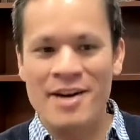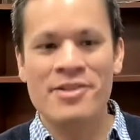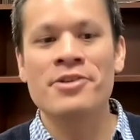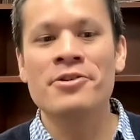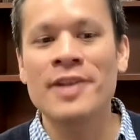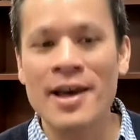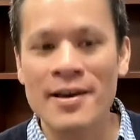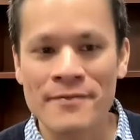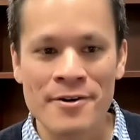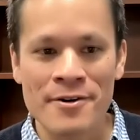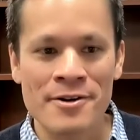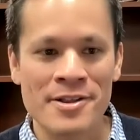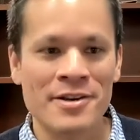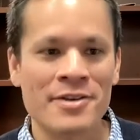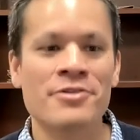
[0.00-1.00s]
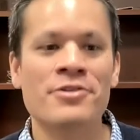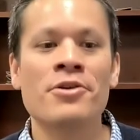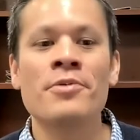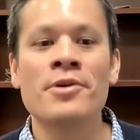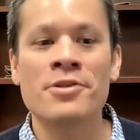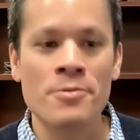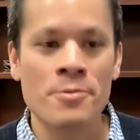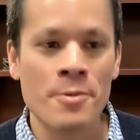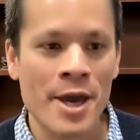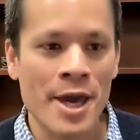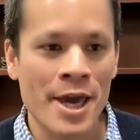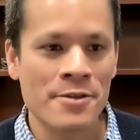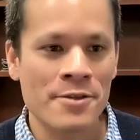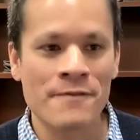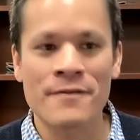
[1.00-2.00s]
are so diverse that there's always a
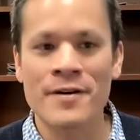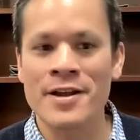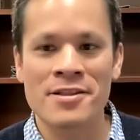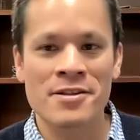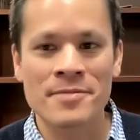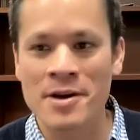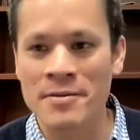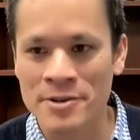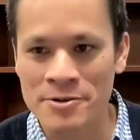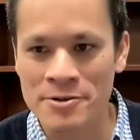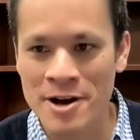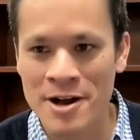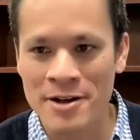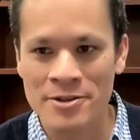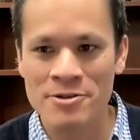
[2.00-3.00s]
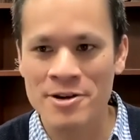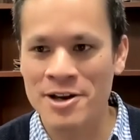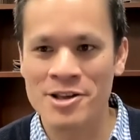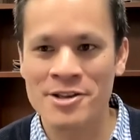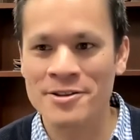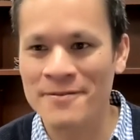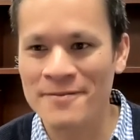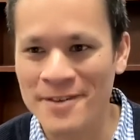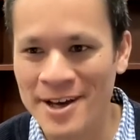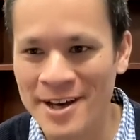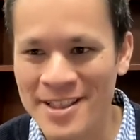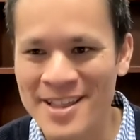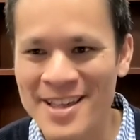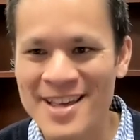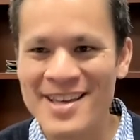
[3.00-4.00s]
way to find some common ground to actually not
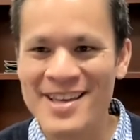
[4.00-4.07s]
fight.